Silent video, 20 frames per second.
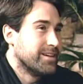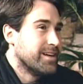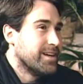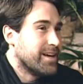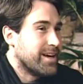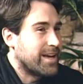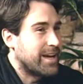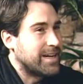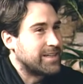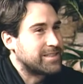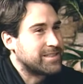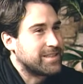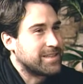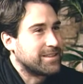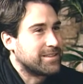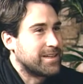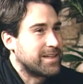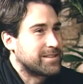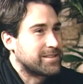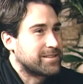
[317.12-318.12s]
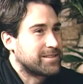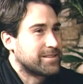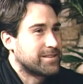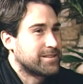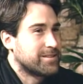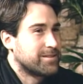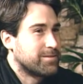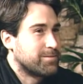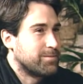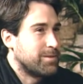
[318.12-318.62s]
and I just think that's
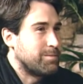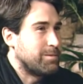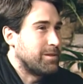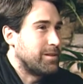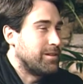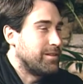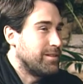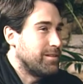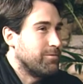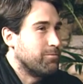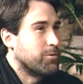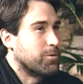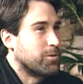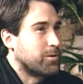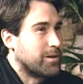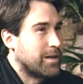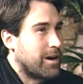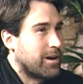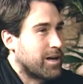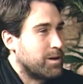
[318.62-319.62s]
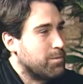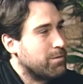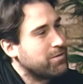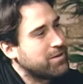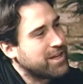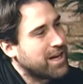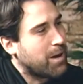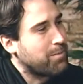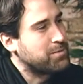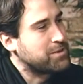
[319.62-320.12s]
maybe we're now going to move in
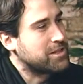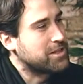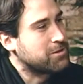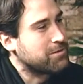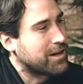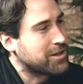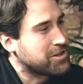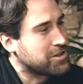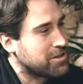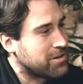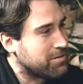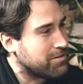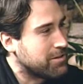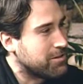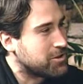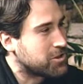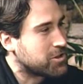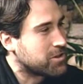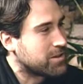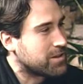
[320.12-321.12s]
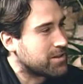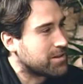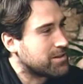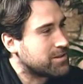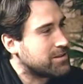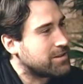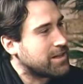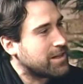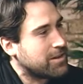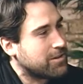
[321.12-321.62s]
the opposite direction in the future and
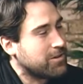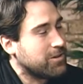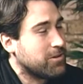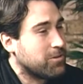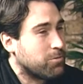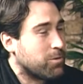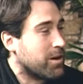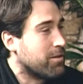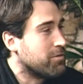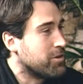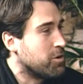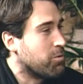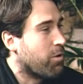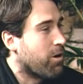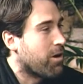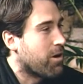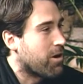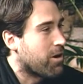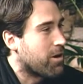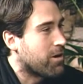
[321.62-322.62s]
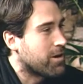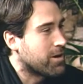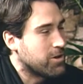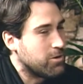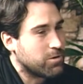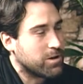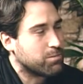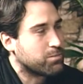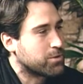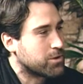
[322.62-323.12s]
say, wherever you are, you
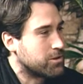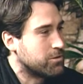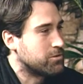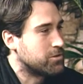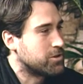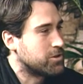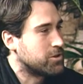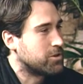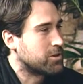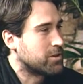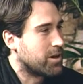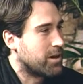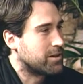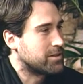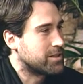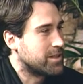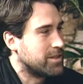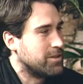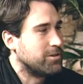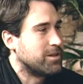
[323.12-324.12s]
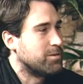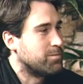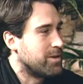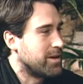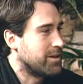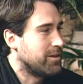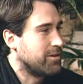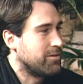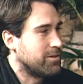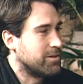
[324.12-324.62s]
can produce your content, you
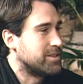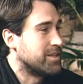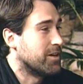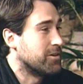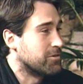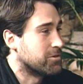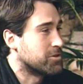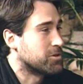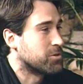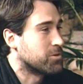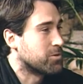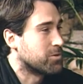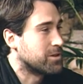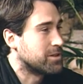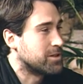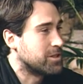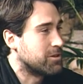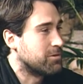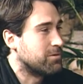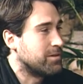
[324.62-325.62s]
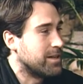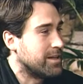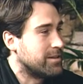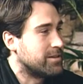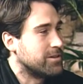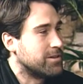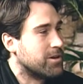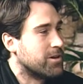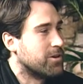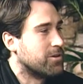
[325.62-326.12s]
can tell your stories. You don't need to
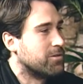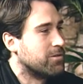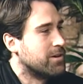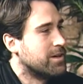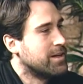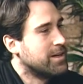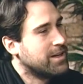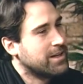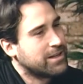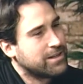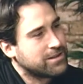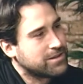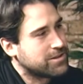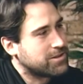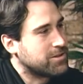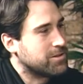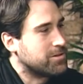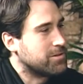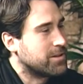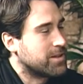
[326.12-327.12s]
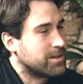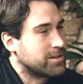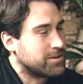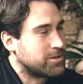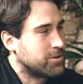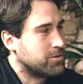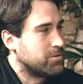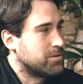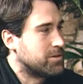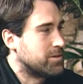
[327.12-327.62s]
go to
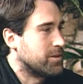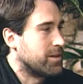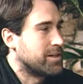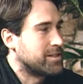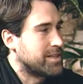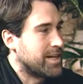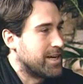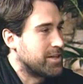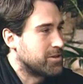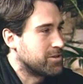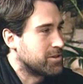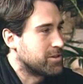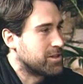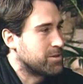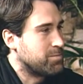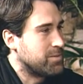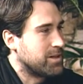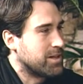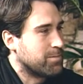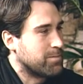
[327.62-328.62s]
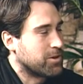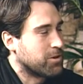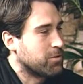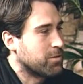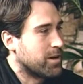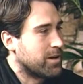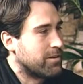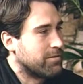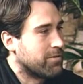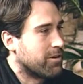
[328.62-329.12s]
Los Angeles to become a
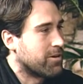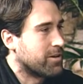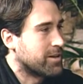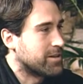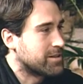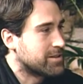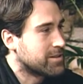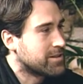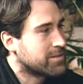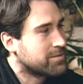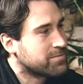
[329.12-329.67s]
creative artist.